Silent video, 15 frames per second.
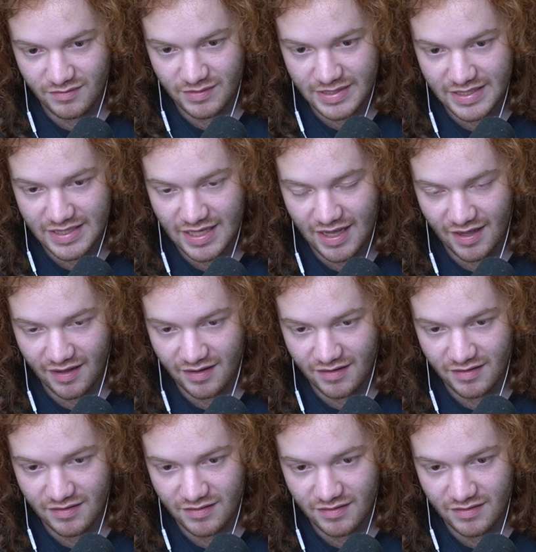But yeah.
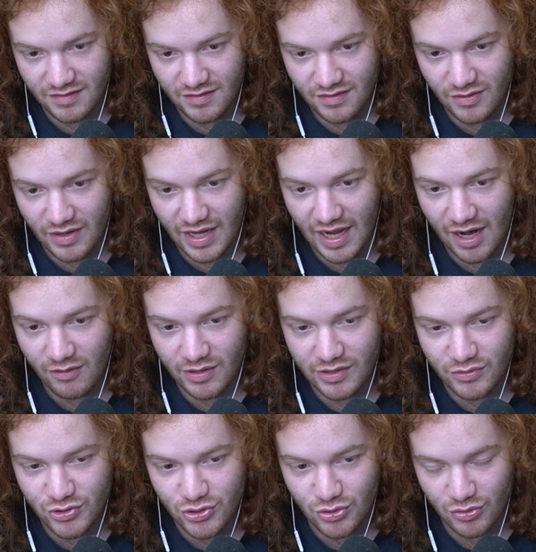Okay, how are
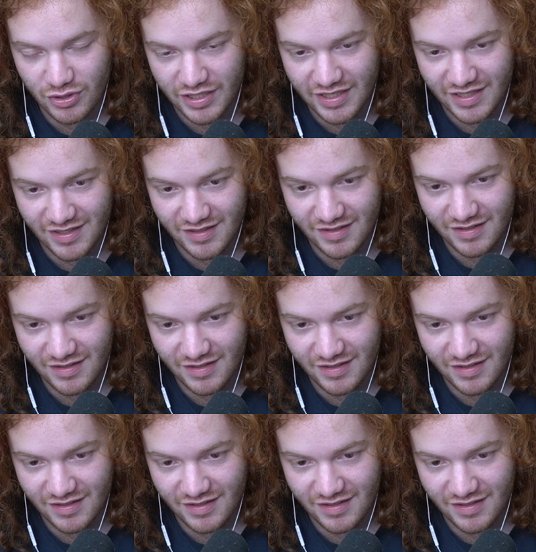you shorting it?